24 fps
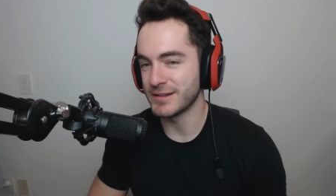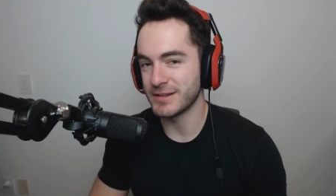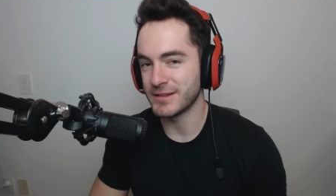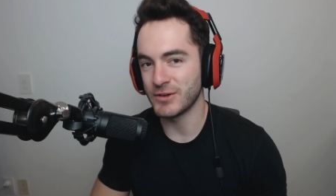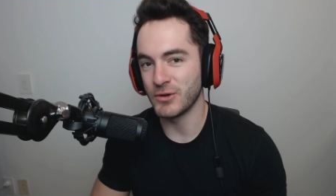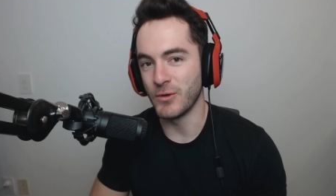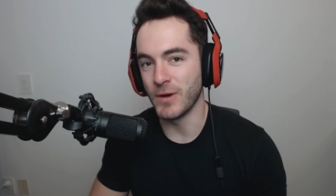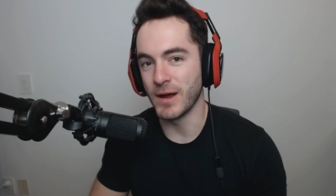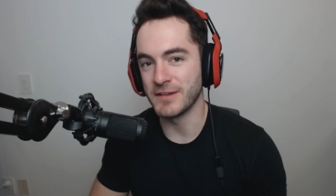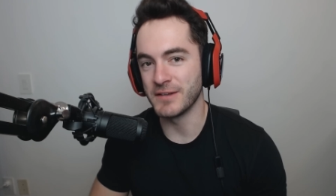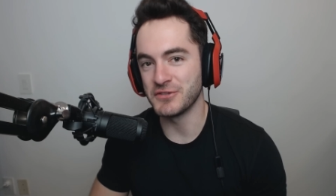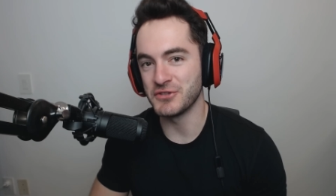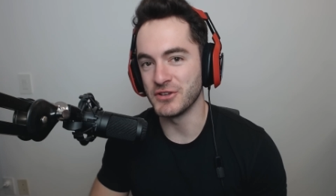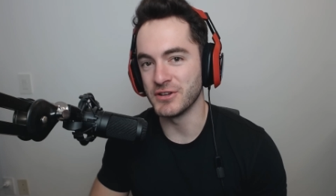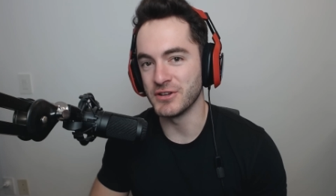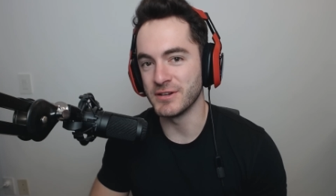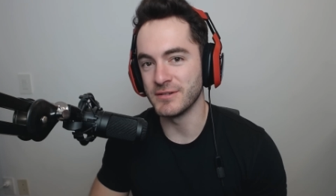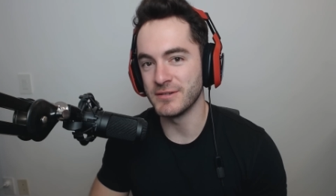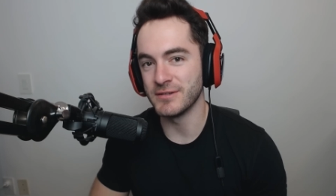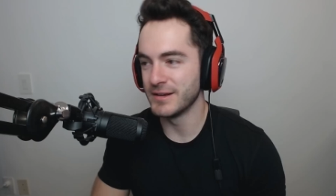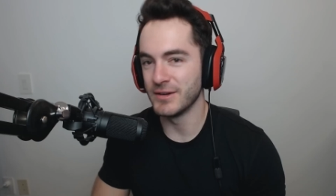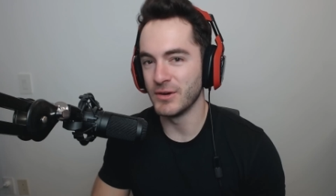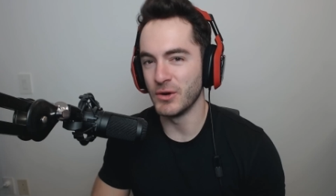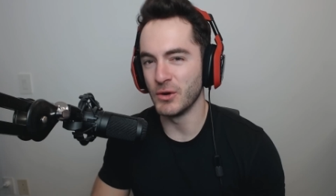
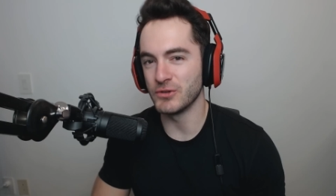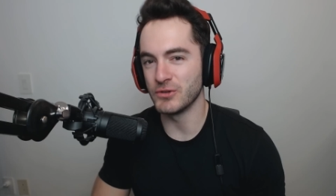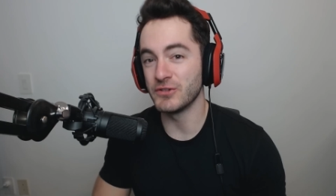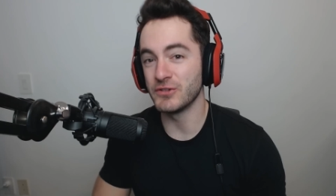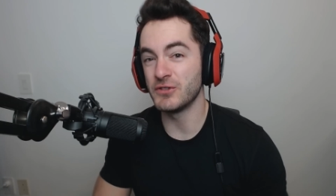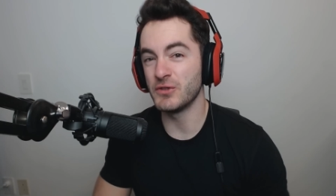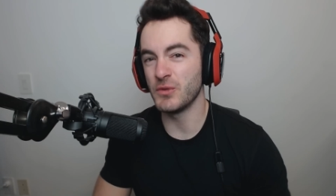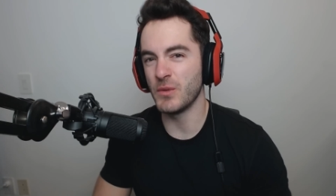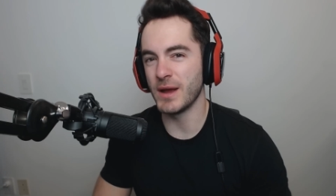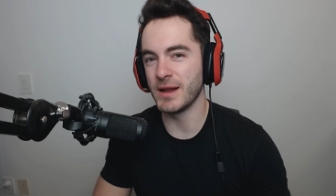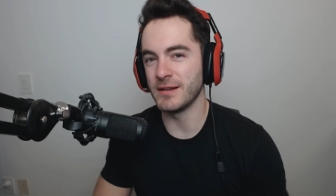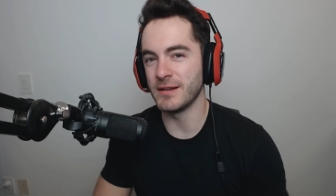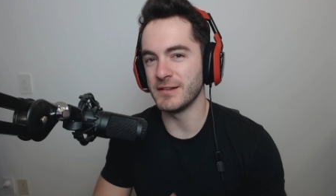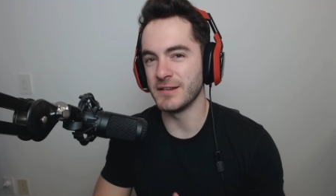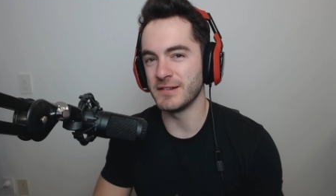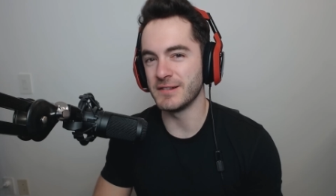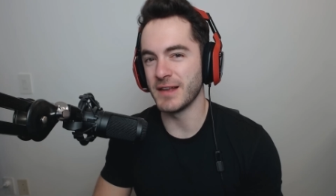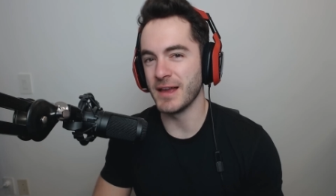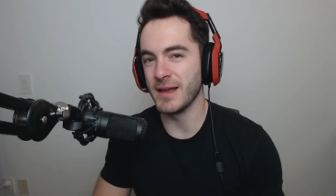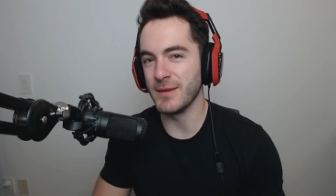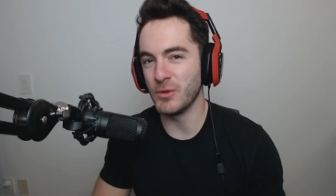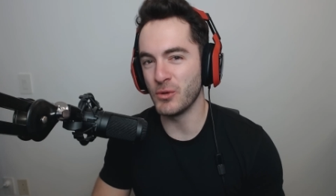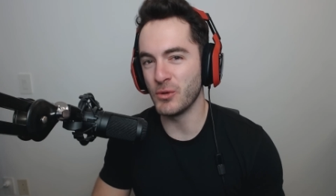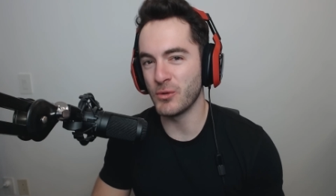question or just a way to
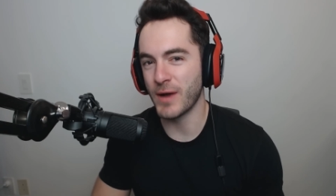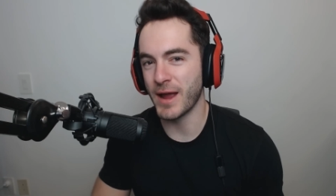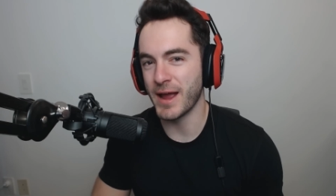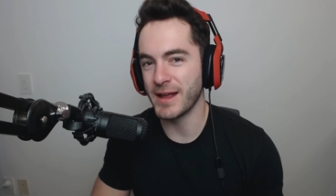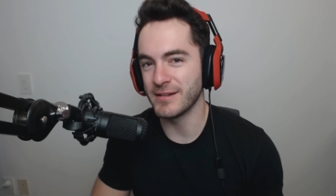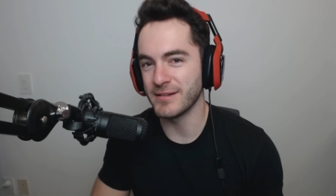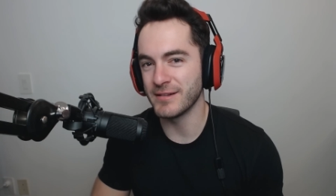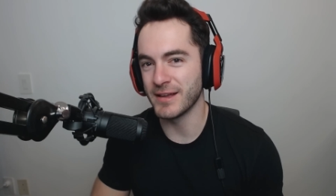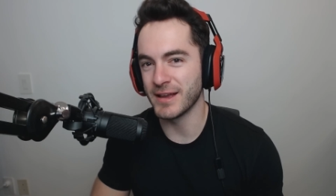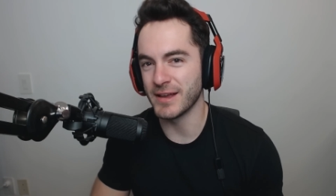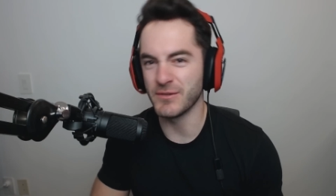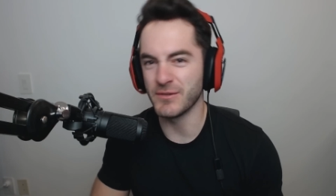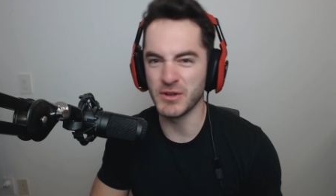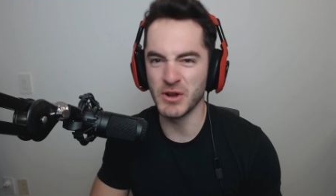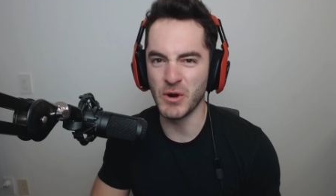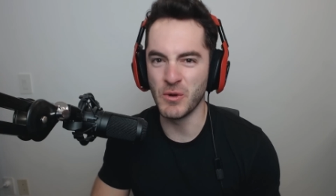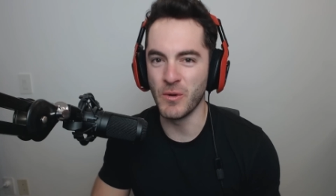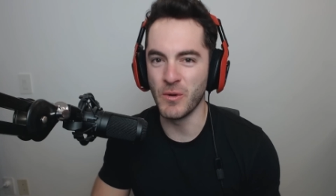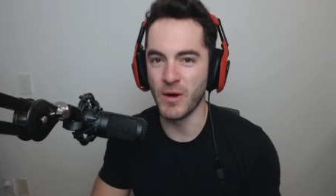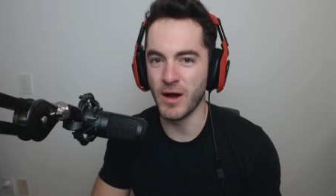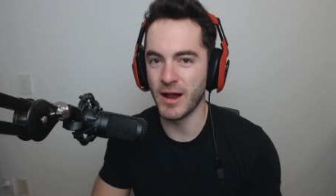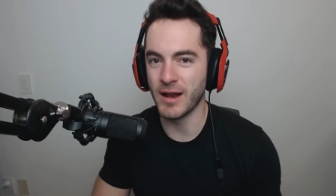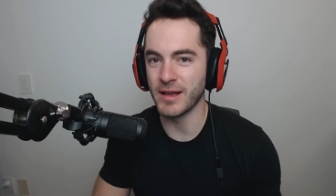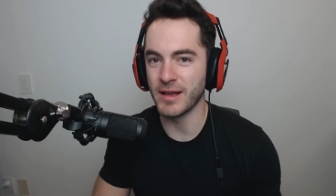disable rain. Like, if you don't
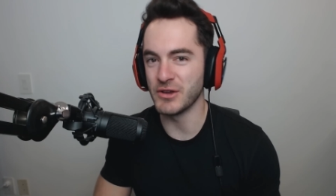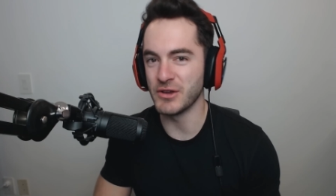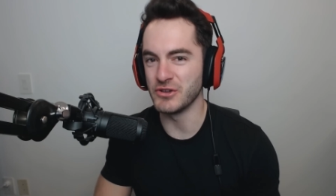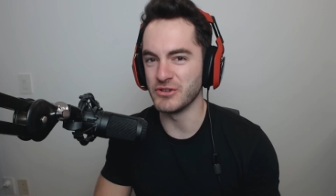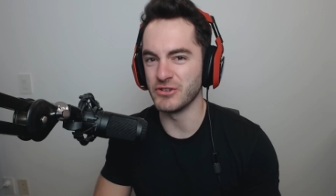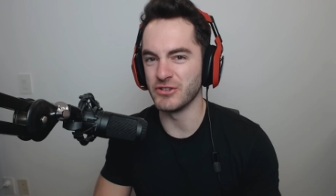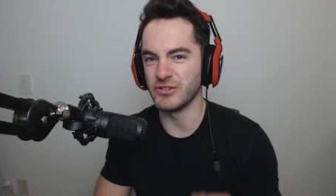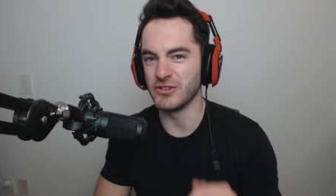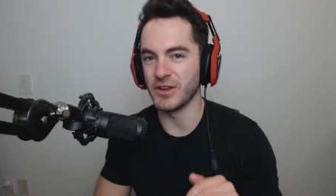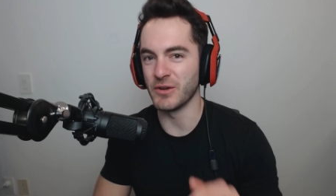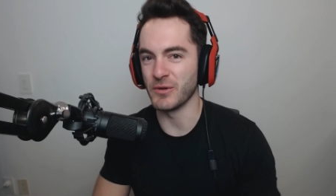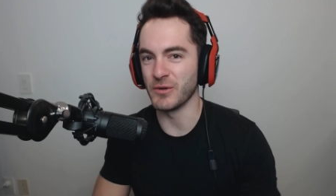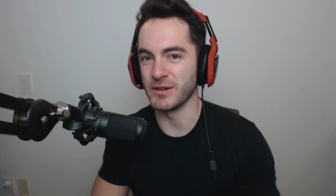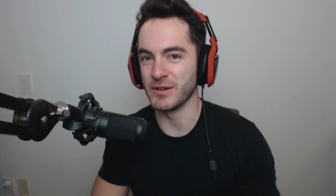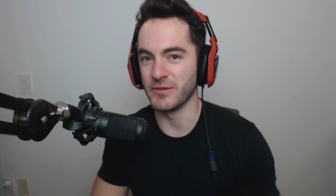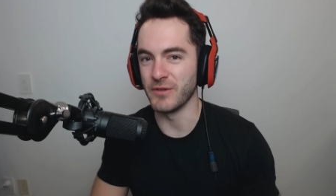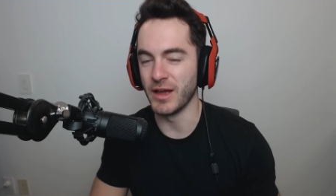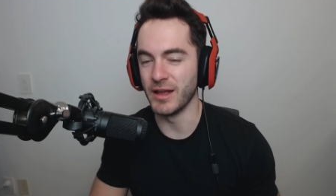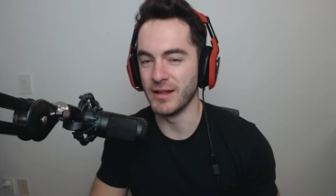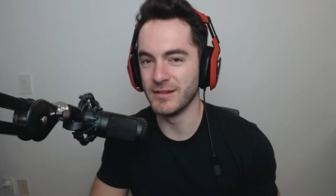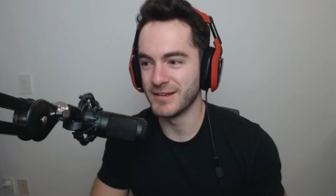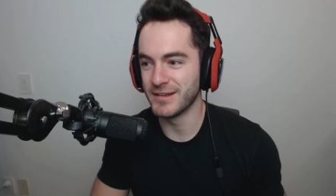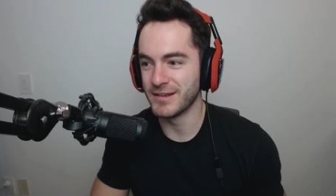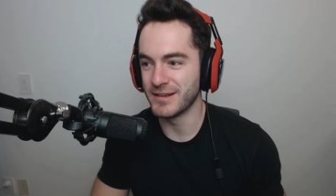want it, you can just get rid of it.